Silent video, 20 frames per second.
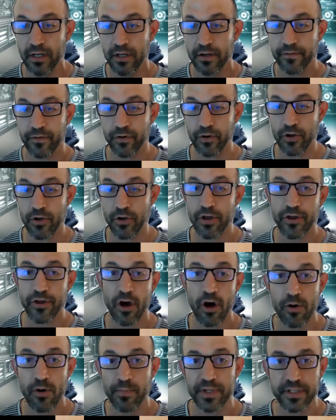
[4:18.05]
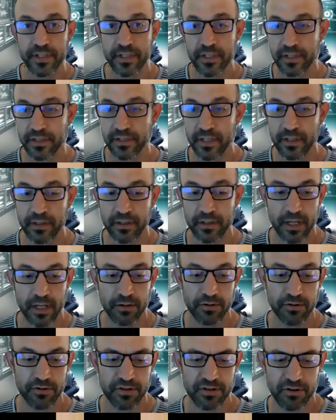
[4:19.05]
for youth homelessness and
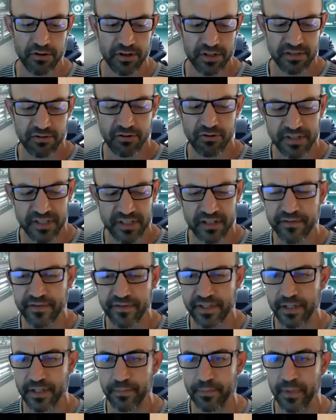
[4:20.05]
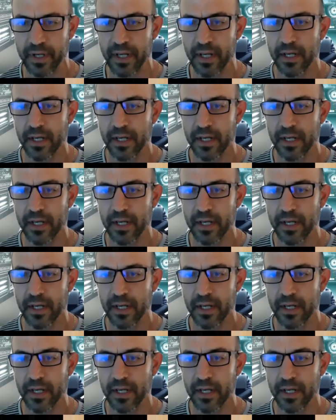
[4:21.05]
recidivism.